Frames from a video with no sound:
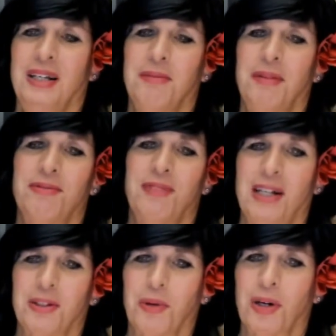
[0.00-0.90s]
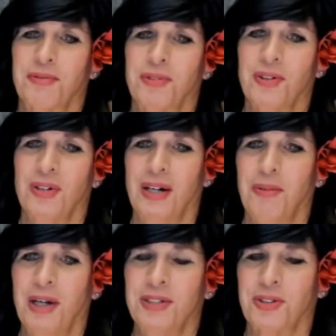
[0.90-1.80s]
My father worked for
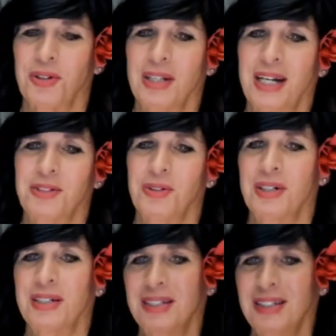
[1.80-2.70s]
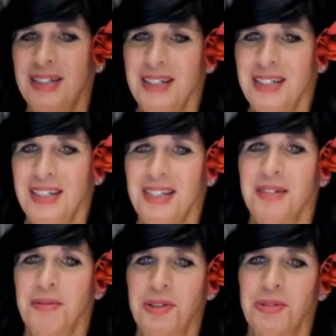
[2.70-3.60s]
Western Electric,
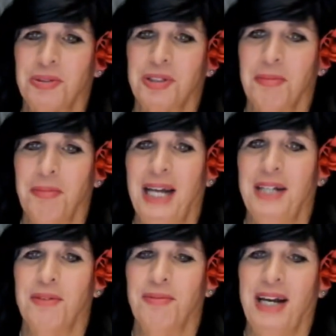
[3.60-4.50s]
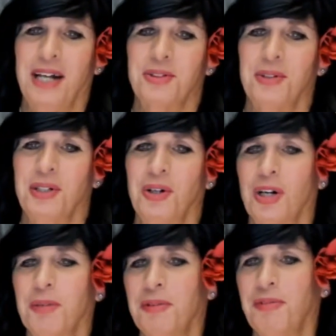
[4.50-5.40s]
which was the manufacturing
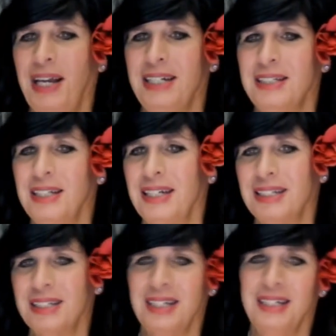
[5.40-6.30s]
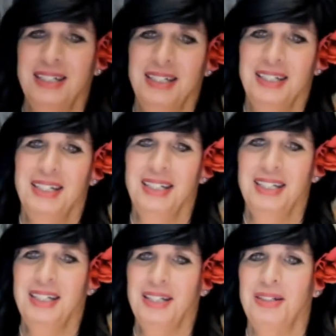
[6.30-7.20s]
arm of AT&T.
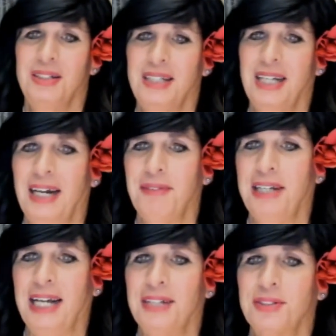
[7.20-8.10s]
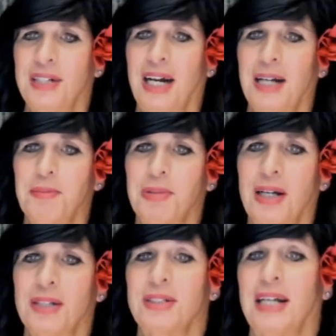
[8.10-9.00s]
Yeah, I have the S9
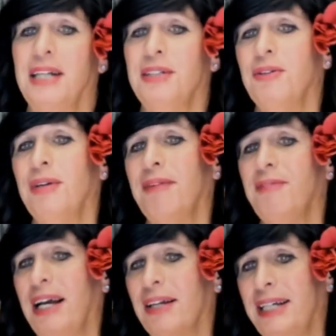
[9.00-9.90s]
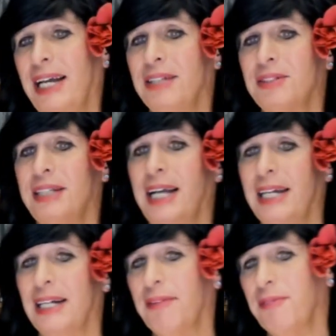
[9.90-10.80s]
Plus. I do have now the
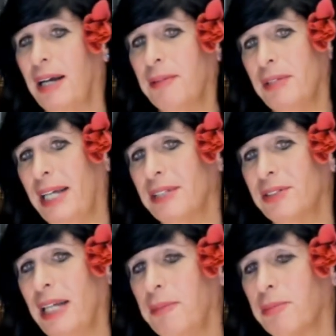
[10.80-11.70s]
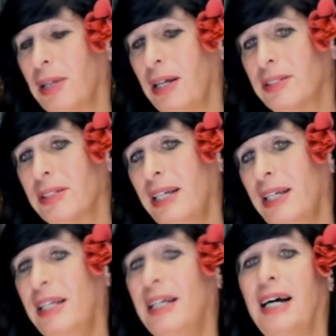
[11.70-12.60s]
S10. I've not S10 Plus.
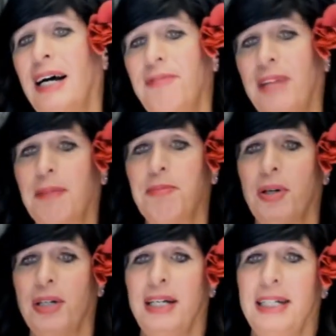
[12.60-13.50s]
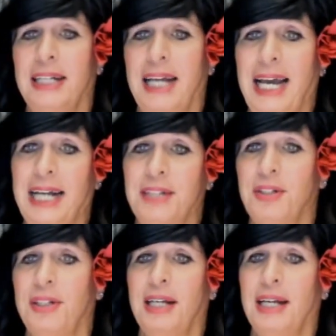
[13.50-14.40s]
I've not put it into
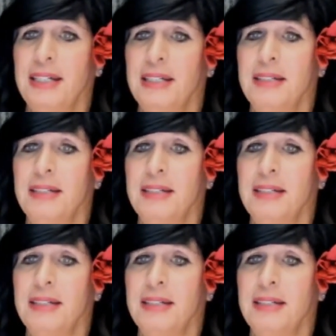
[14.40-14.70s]
action yet.